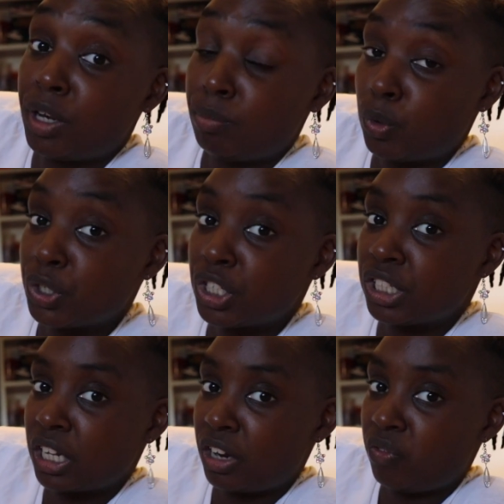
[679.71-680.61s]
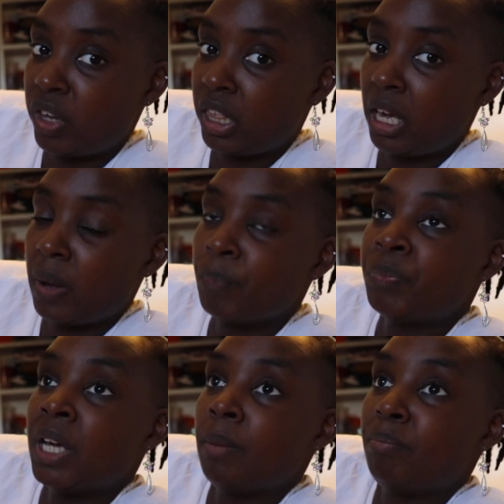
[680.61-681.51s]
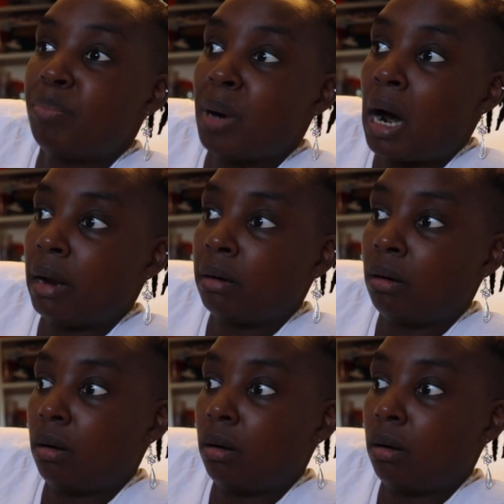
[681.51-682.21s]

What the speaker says: emotions and everything, but